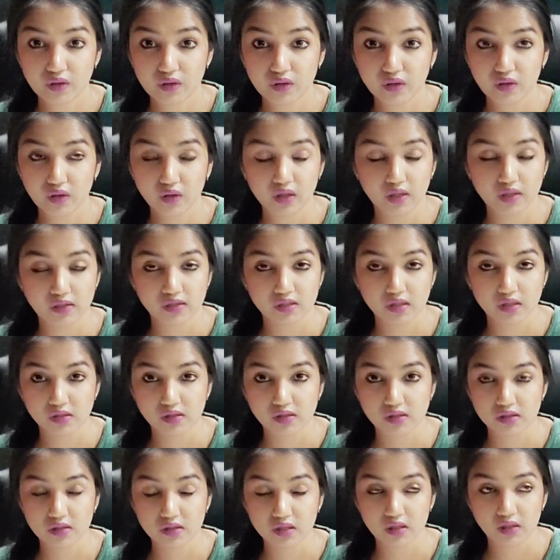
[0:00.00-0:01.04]
you know,
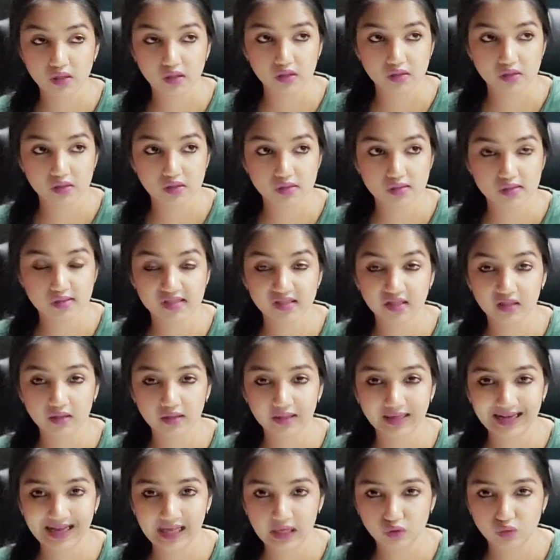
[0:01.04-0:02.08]
it's still
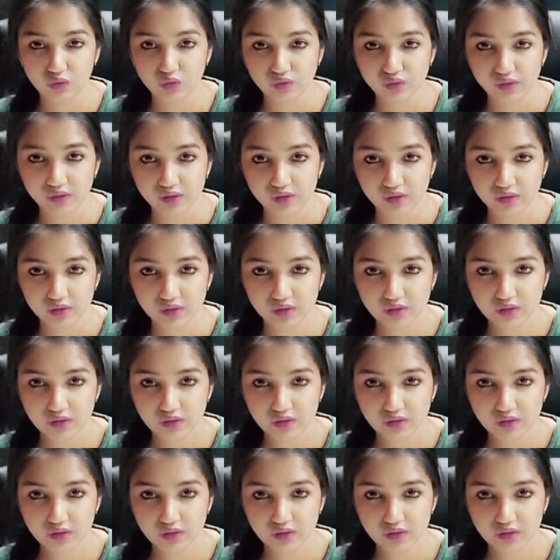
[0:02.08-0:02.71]
clouded.